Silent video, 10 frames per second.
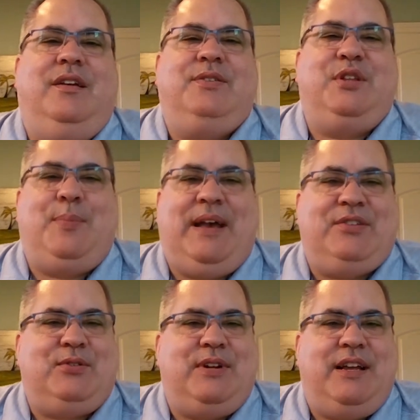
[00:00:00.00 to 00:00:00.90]
So the
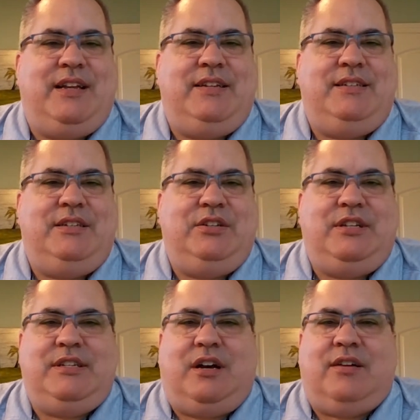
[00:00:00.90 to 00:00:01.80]
pastor and I continued
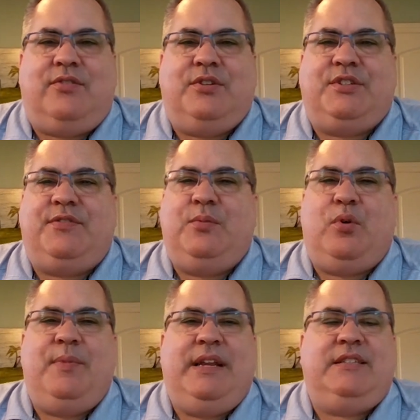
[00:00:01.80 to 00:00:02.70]
to talk for just a few
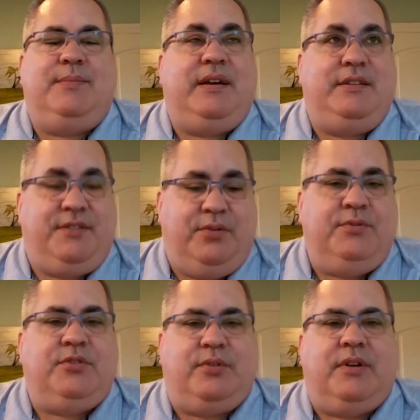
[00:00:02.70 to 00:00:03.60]
more minutes about his
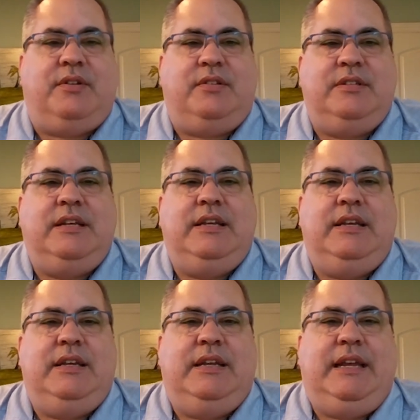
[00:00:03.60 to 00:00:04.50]
own struggle.
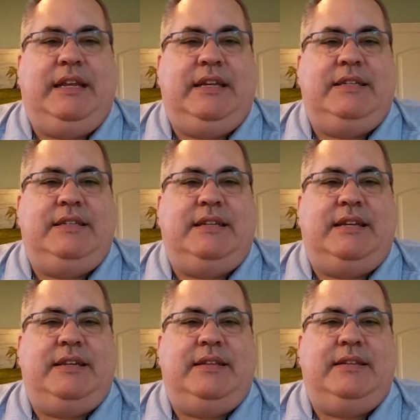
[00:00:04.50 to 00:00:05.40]
And
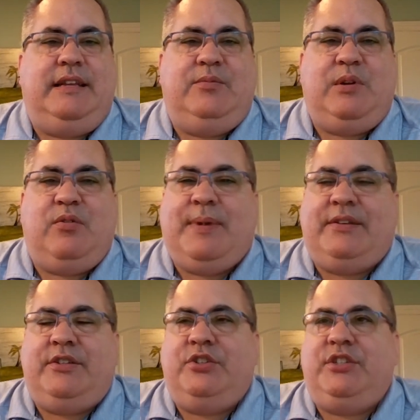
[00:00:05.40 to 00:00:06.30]
then we were
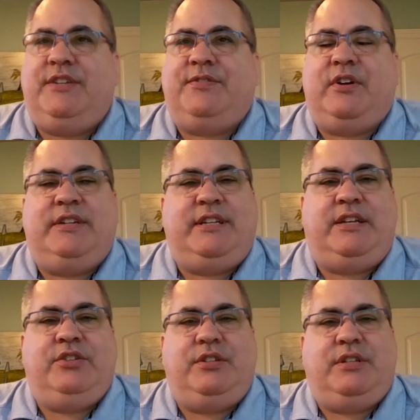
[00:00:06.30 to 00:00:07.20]
about to shift our
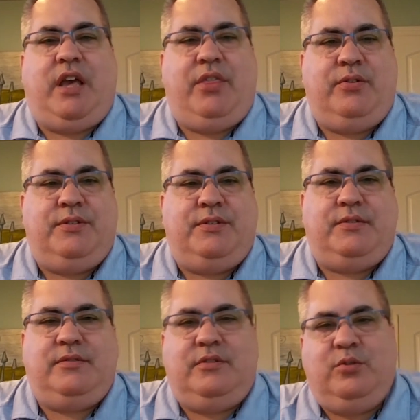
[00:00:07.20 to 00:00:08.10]
attention to others
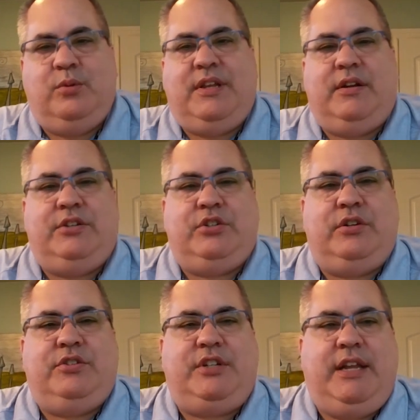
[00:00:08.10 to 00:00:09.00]
who were there at
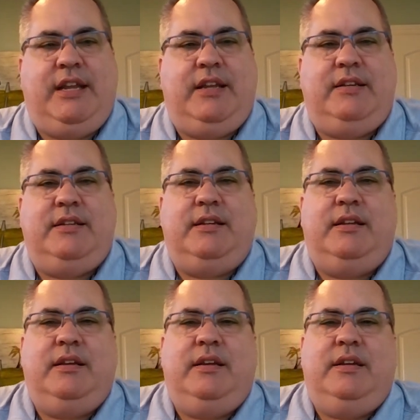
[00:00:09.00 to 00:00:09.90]
church, and
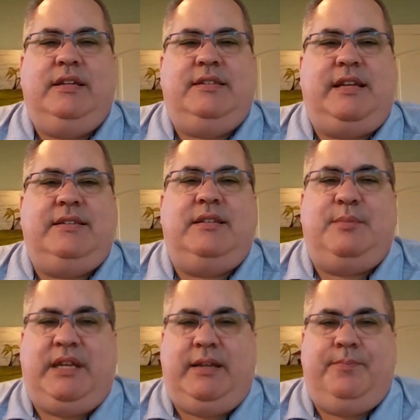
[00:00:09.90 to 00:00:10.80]
he said to
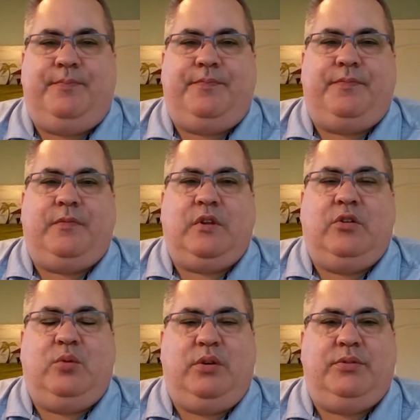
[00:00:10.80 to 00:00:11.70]
me,
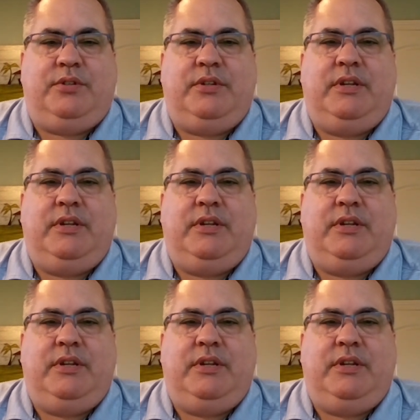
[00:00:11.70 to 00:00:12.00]
quote,